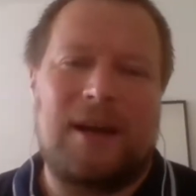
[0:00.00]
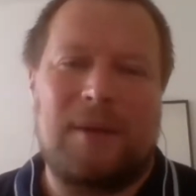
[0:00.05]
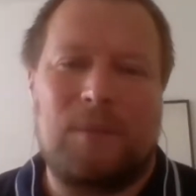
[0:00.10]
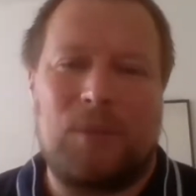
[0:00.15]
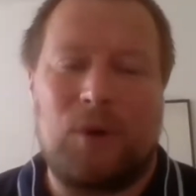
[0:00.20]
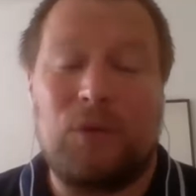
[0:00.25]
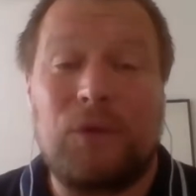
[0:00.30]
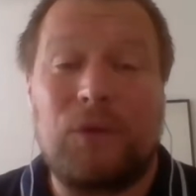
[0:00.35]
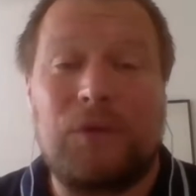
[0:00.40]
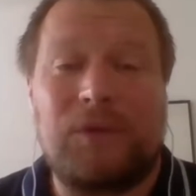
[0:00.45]

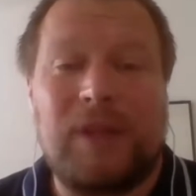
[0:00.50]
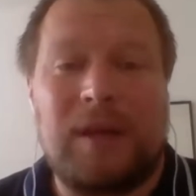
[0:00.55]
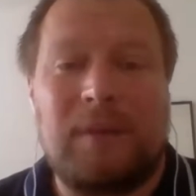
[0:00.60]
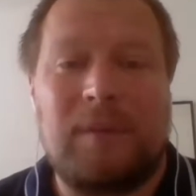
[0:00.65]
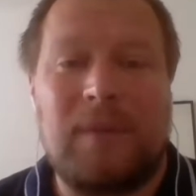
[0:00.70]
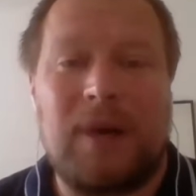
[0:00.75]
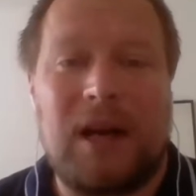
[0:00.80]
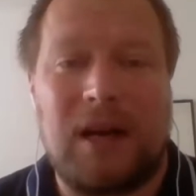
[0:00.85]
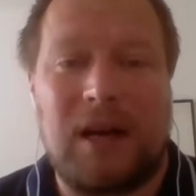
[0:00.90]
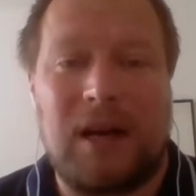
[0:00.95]
Both of
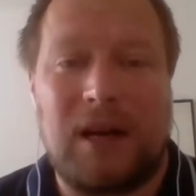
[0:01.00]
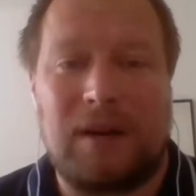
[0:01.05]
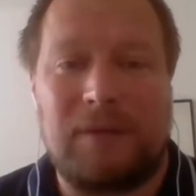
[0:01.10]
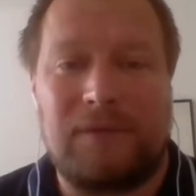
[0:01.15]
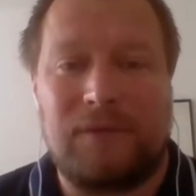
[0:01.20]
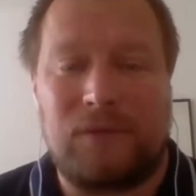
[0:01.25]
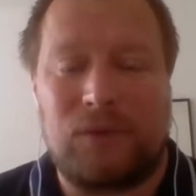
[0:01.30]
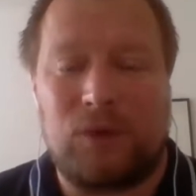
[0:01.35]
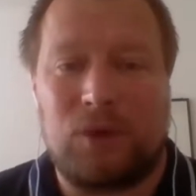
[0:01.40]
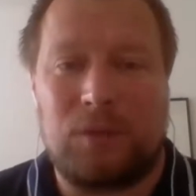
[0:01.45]
them are
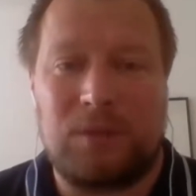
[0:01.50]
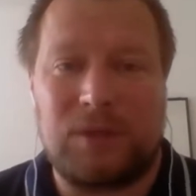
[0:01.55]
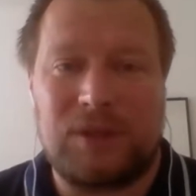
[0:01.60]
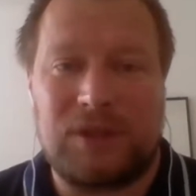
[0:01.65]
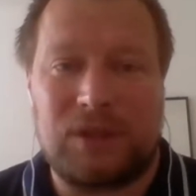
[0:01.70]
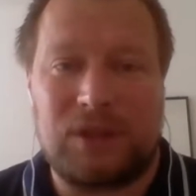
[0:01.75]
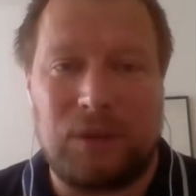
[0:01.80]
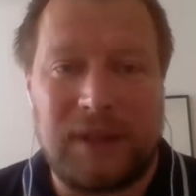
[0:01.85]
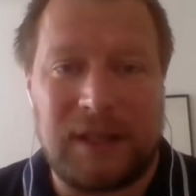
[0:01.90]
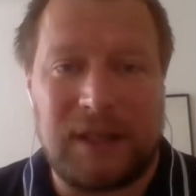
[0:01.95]
from a
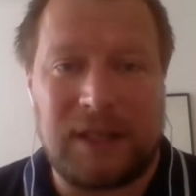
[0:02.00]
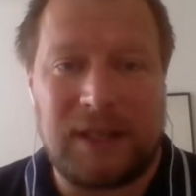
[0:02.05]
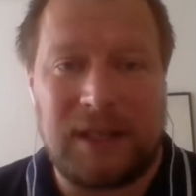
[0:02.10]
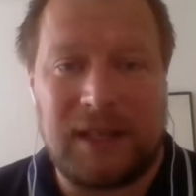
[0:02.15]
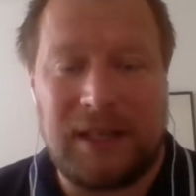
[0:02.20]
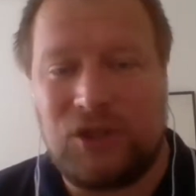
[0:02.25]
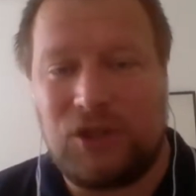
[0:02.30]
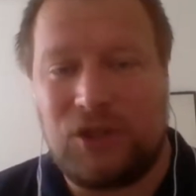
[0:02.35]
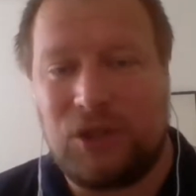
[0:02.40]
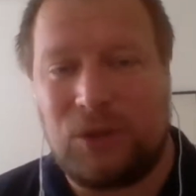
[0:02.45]
Slovak
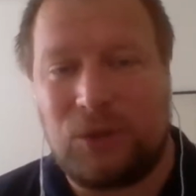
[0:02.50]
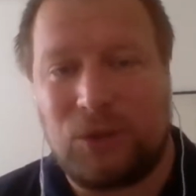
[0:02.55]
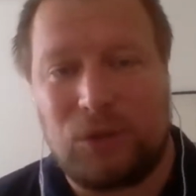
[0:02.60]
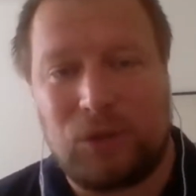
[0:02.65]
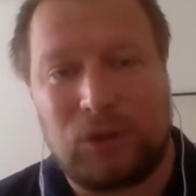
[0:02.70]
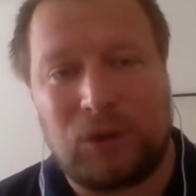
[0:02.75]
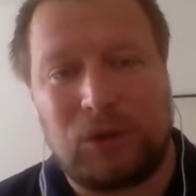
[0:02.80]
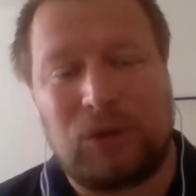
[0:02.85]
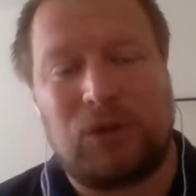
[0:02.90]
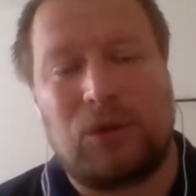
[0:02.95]

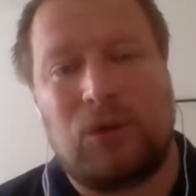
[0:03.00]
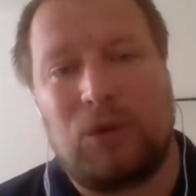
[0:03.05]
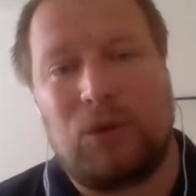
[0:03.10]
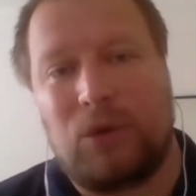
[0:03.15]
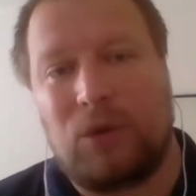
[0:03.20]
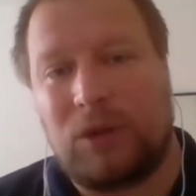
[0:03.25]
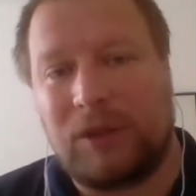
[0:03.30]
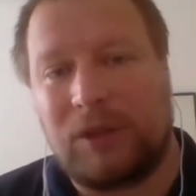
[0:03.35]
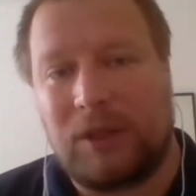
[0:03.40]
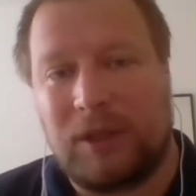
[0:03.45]
NGO
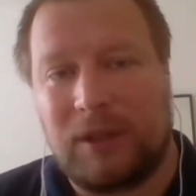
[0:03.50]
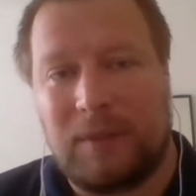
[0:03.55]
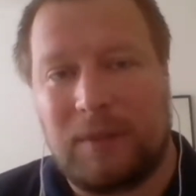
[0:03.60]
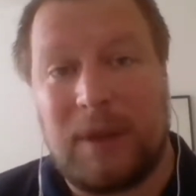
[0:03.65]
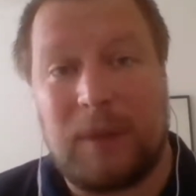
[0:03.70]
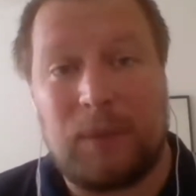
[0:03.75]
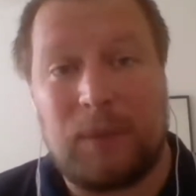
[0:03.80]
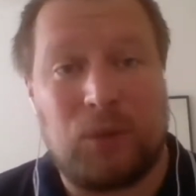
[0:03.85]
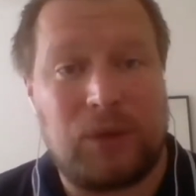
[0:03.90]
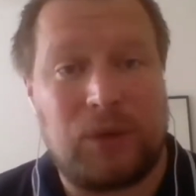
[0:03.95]
called
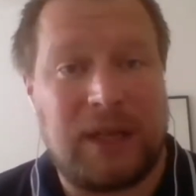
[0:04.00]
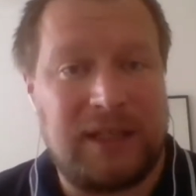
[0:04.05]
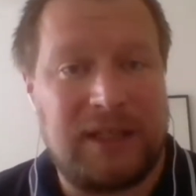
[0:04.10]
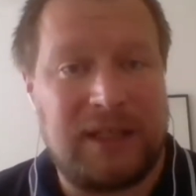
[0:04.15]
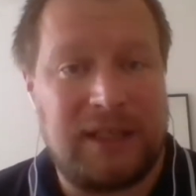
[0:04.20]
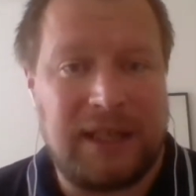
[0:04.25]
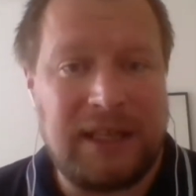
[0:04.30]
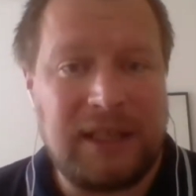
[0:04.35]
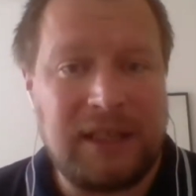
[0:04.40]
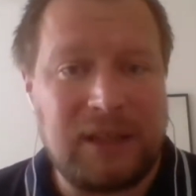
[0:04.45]
MEMO
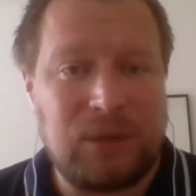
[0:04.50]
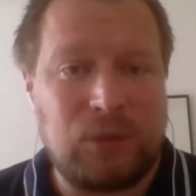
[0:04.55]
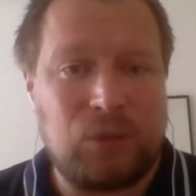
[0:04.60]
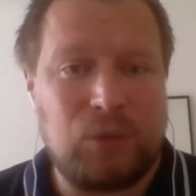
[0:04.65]
98.